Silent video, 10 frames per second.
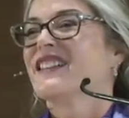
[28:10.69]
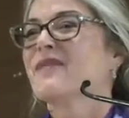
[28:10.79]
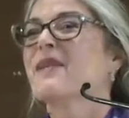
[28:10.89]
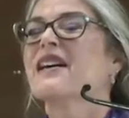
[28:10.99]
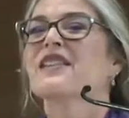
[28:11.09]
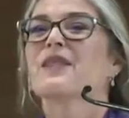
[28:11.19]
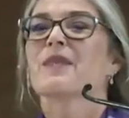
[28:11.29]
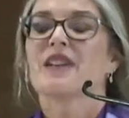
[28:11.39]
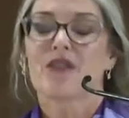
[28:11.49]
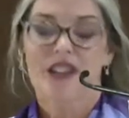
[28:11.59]
The mass
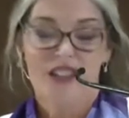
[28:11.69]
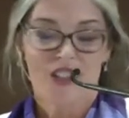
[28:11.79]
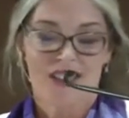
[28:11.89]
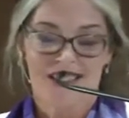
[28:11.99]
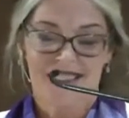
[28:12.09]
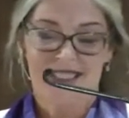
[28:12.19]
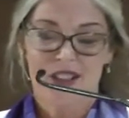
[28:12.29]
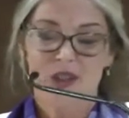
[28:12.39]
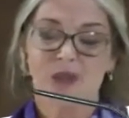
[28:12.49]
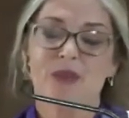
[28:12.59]
migrations
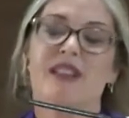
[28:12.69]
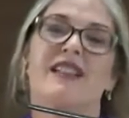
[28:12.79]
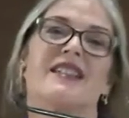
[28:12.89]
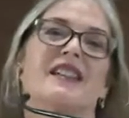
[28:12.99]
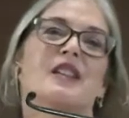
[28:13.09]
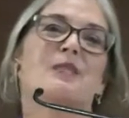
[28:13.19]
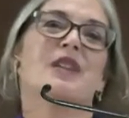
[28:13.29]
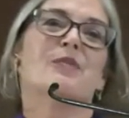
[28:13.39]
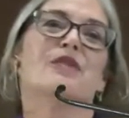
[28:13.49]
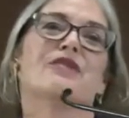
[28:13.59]
that took place as
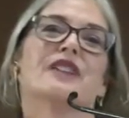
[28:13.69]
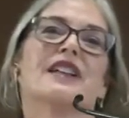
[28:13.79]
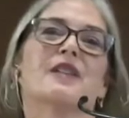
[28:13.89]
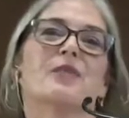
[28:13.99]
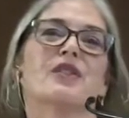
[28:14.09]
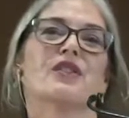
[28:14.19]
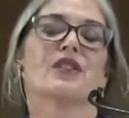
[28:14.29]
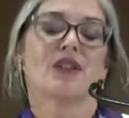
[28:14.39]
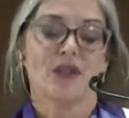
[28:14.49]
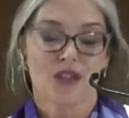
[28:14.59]
people fled
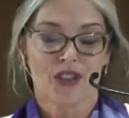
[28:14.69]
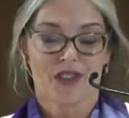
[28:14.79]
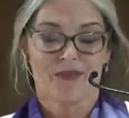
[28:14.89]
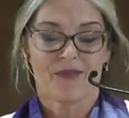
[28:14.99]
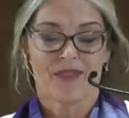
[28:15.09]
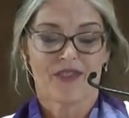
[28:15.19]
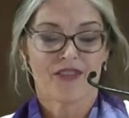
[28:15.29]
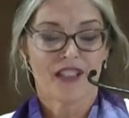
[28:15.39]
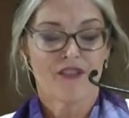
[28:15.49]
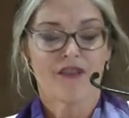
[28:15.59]
persecution,
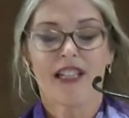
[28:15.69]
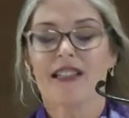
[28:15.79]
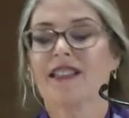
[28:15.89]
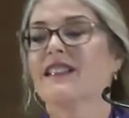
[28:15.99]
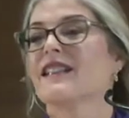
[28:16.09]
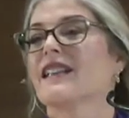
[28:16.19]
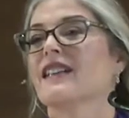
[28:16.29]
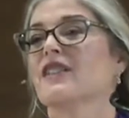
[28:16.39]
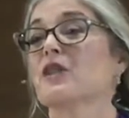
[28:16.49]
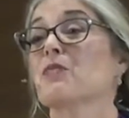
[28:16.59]
fled violence,
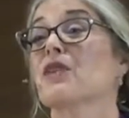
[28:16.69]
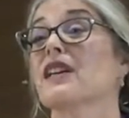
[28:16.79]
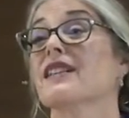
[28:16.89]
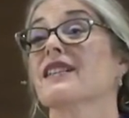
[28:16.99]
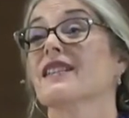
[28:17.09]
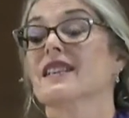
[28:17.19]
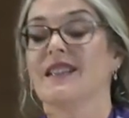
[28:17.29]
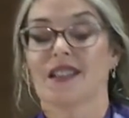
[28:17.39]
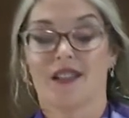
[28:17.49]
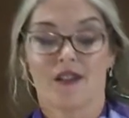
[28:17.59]
and spread
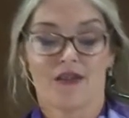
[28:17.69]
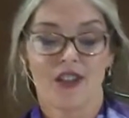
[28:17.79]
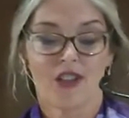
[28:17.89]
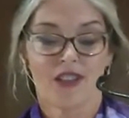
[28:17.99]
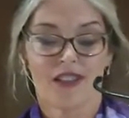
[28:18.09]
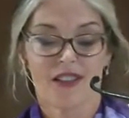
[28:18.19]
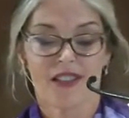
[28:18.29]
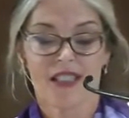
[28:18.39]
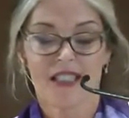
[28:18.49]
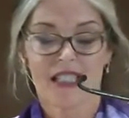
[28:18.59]
these innovations,
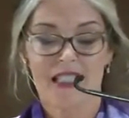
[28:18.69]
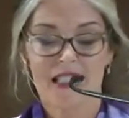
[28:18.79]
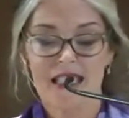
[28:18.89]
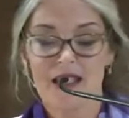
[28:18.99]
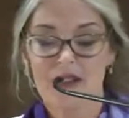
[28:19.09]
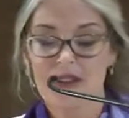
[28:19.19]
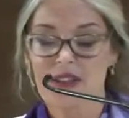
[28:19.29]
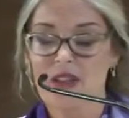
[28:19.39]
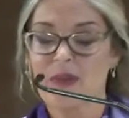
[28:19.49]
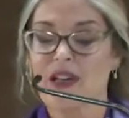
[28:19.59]
these
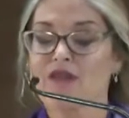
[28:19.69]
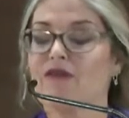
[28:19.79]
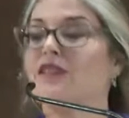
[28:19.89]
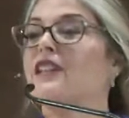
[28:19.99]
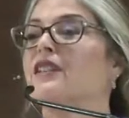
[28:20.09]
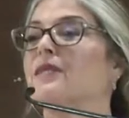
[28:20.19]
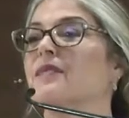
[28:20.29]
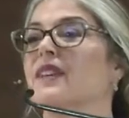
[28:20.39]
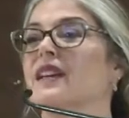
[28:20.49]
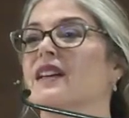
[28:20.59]
ideals about freedom,
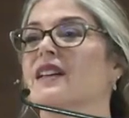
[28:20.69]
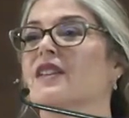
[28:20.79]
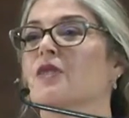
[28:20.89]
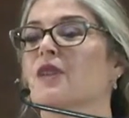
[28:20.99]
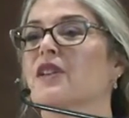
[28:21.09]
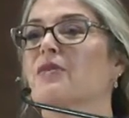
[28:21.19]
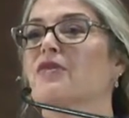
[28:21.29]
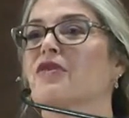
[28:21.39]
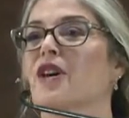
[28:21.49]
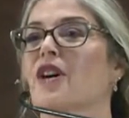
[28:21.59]
spread them
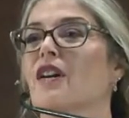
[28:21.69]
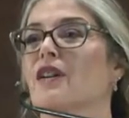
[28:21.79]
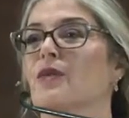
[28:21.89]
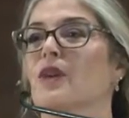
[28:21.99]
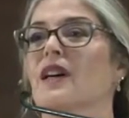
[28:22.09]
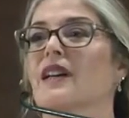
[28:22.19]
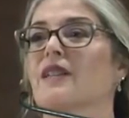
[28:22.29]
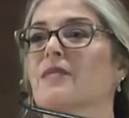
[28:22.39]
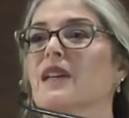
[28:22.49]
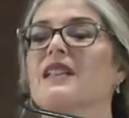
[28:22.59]
far and
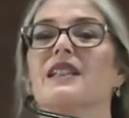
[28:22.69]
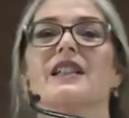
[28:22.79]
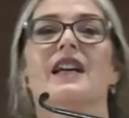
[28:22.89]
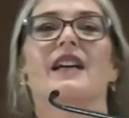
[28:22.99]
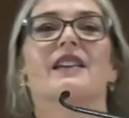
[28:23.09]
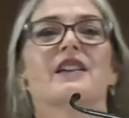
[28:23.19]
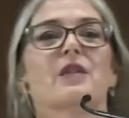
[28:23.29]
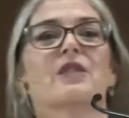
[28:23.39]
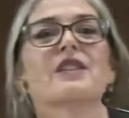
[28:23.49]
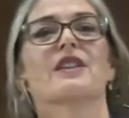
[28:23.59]
wide, meant again that
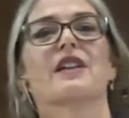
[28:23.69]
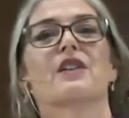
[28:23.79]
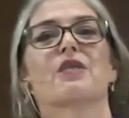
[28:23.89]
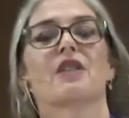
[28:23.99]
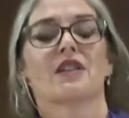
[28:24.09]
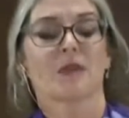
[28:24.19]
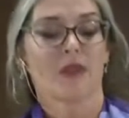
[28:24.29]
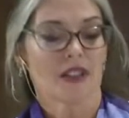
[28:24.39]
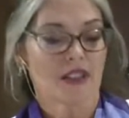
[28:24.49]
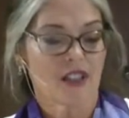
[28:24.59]
there was a lot of
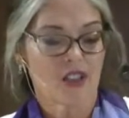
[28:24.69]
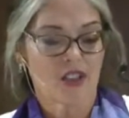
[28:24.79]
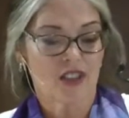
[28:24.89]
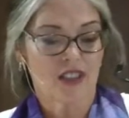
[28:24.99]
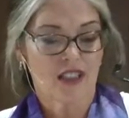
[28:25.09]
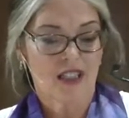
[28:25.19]
cross-pollination.